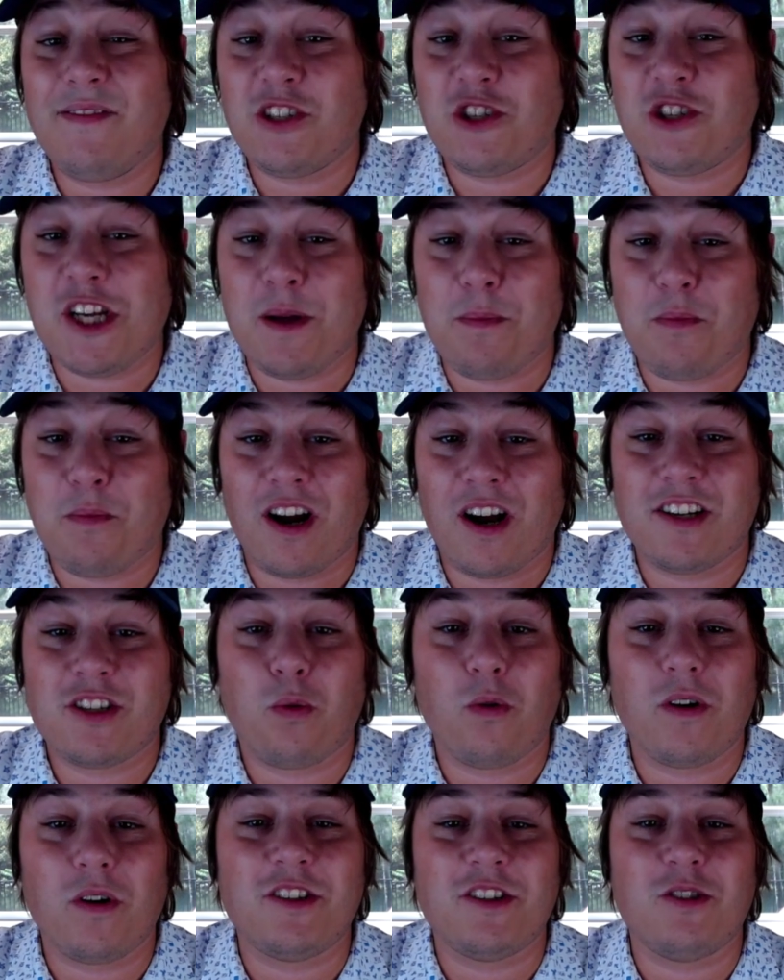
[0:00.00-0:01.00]
cheaper at
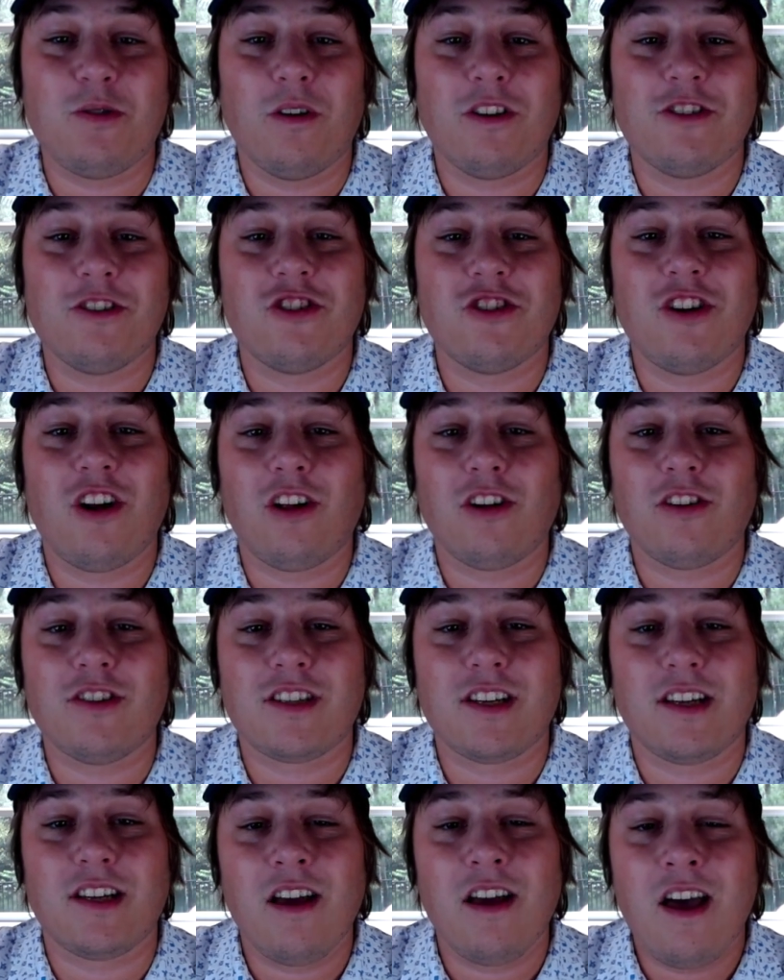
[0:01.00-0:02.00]
$2,200, and